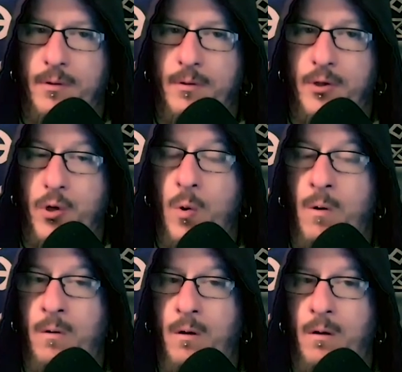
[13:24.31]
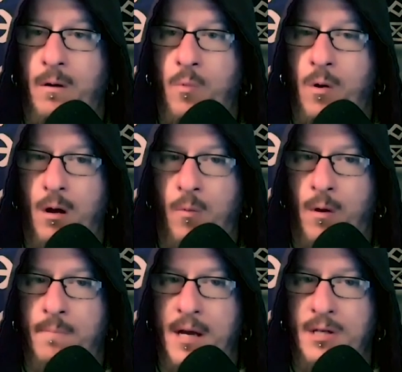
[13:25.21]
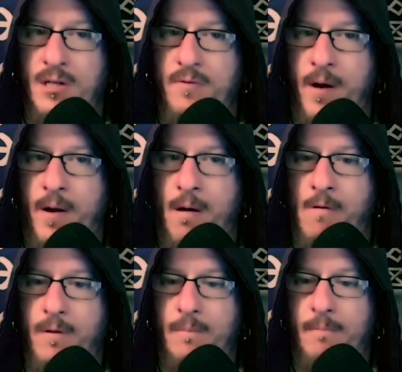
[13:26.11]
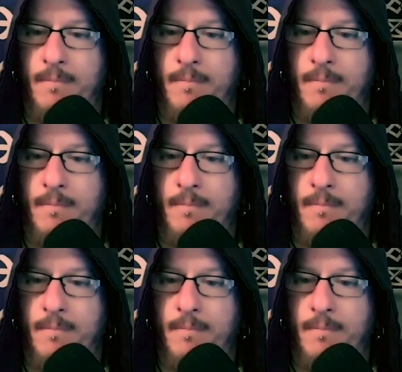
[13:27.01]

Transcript: do on on a one-on-one basis very often.